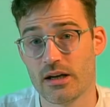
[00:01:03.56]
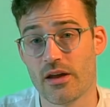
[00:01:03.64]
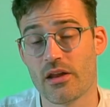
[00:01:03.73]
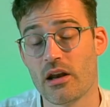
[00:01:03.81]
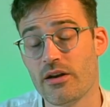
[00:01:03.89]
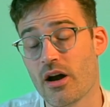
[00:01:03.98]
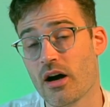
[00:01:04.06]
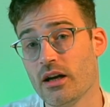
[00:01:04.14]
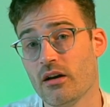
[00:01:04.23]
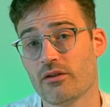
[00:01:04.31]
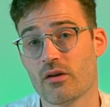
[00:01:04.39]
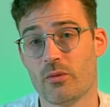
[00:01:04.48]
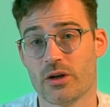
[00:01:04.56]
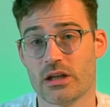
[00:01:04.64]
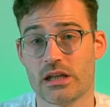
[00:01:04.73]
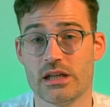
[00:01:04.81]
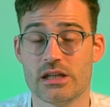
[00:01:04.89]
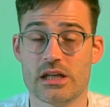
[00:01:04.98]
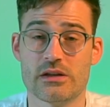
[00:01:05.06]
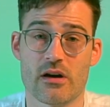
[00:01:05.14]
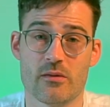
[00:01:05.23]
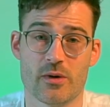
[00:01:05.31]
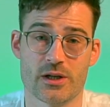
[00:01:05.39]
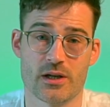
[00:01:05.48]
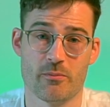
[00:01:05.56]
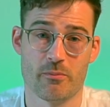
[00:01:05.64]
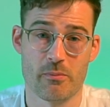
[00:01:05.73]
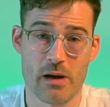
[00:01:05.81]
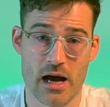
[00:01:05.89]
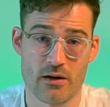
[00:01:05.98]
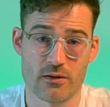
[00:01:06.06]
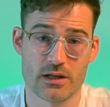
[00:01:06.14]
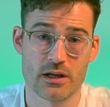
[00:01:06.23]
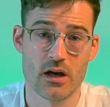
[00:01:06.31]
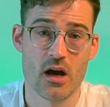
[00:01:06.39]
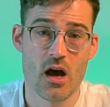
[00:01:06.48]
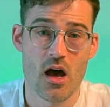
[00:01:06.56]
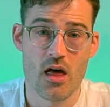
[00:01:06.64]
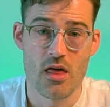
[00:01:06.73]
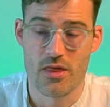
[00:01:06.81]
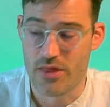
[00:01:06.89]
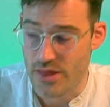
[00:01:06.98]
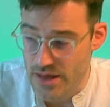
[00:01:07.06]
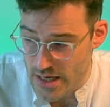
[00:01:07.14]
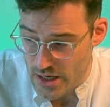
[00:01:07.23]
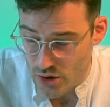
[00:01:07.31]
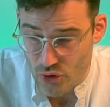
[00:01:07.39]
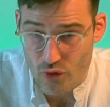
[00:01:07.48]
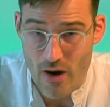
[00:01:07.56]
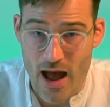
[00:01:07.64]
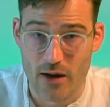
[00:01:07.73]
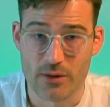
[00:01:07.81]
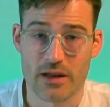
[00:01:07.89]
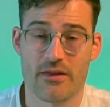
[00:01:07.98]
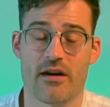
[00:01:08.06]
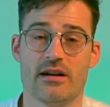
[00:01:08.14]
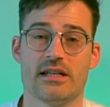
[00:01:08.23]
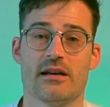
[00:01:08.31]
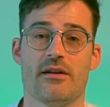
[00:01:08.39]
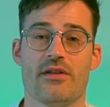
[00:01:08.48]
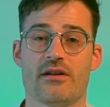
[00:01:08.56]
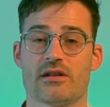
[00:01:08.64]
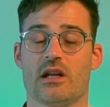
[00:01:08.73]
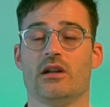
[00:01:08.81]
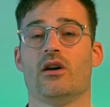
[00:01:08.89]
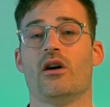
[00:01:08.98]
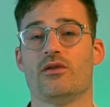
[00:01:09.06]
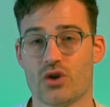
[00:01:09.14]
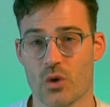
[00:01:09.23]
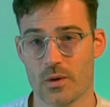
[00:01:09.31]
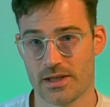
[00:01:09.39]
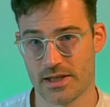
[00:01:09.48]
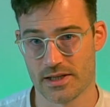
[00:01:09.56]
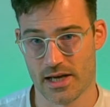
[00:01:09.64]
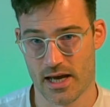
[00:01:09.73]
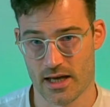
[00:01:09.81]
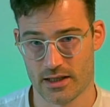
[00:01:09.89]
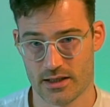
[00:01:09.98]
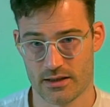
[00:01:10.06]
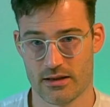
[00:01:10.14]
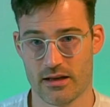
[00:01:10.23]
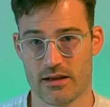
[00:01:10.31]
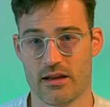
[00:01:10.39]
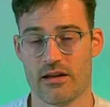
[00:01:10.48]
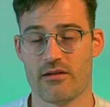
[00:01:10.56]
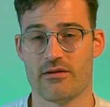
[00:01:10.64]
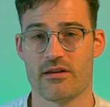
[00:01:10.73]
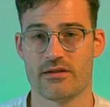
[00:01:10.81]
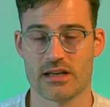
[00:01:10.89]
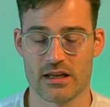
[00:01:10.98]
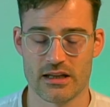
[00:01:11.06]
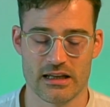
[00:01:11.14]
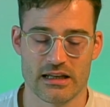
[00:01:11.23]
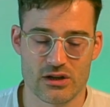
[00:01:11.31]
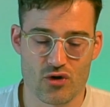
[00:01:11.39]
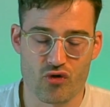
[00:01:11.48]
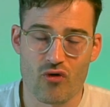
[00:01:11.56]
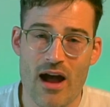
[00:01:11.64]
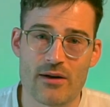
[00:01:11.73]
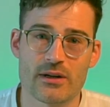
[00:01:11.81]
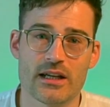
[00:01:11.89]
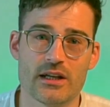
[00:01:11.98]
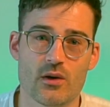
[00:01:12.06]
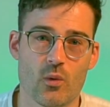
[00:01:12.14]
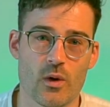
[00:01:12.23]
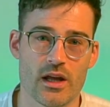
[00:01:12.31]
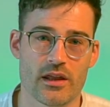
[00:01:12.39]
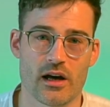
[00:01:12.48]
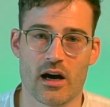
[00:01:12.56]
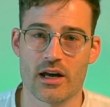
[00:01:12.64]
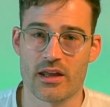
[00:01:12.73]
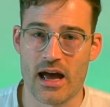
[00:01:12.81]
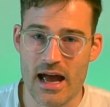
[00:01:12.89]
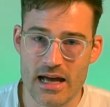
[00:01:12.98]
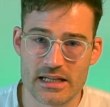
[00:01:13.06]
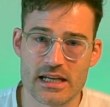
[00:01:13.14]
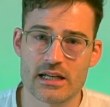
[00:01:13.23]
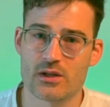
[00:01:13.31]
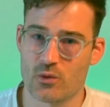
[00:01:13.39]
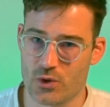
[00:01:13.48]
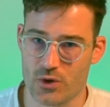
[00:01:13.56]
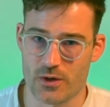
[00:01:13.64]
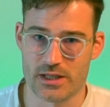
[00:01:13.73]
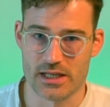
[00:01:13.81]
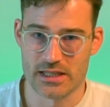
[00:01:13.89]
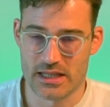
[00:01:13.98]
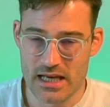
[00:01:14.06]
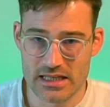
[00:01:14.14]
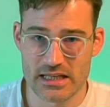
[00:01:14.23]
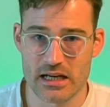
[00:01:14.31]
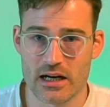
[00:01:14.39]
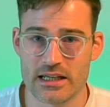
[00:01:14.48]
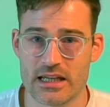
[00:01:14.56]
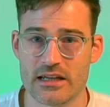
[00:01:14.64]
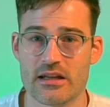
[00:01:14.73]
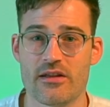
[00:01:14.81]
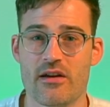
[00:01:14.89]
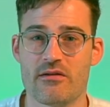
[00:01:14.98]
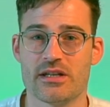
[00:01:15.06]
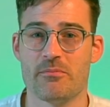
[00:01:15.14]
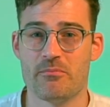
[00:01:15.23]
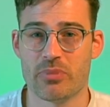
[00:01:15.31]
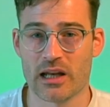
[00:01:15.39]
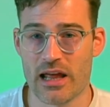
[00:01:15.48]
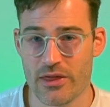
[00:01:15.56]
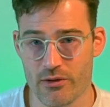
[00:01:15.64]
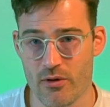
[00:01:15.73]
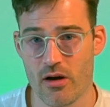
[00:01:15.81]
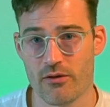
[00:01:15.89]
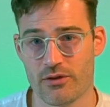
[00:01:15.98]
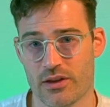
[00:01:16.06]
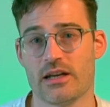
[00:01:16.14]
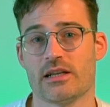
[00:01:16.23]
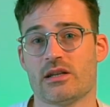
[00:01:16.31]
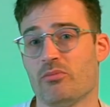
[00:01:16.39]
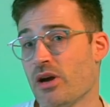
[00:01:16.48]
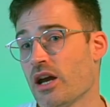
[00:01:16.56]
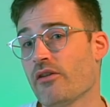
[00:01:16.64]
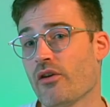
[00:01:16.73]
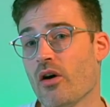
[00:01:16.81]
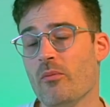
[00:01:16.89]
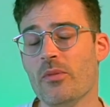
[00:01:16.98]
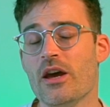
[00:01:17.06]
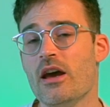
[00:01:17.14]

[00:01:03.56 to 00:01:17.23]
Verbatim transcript: Now the Nine of Commodities is very much about the crowd. There is a, there is a lot of choices ahead. There, there, there is a, it is crowded with either assets or choices. There's this idea that there is a plethora of things to pick from,